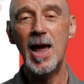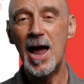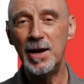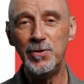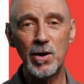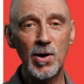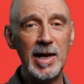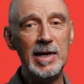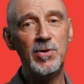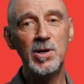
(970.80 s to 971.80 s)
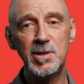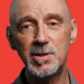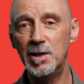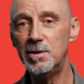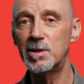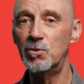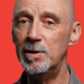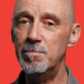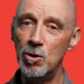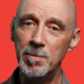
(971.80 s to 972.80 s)
And there are even
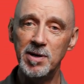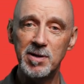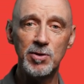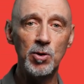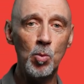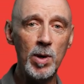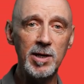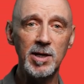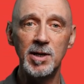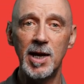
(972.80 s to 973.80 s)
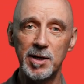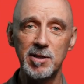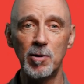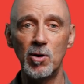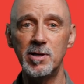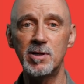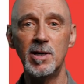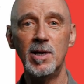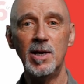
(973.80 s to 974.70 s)
sensory moments that we can exploit